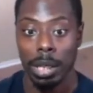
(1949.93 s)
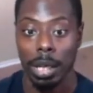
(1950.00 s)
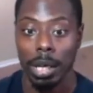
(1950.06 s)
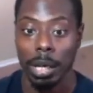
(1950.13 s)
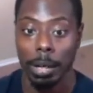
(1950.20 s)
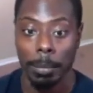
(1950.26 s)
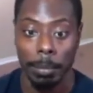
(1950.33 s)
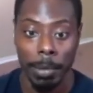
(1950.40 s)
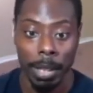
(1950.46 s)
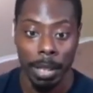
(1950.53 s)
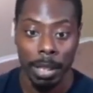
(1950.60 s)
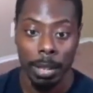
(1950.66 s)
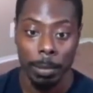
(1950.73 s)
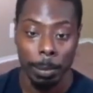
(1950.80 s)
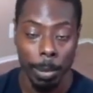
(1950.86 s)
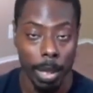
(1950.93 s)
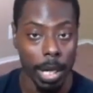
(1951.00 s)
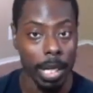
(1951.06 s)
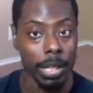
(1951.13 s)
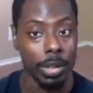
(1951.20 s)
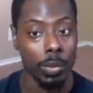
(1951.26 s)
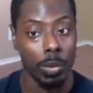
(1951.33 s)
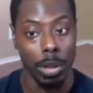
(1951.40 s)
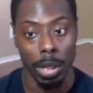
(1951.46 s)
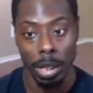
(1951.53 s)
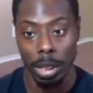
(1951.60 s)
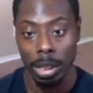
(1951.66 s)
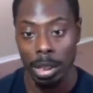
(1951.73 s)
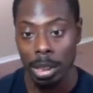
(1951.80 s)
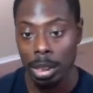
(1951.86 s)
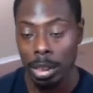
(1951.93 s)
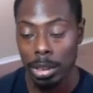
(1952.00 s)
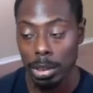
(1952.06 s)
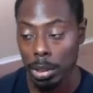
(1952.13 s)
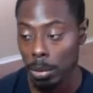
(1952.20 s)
But you want to,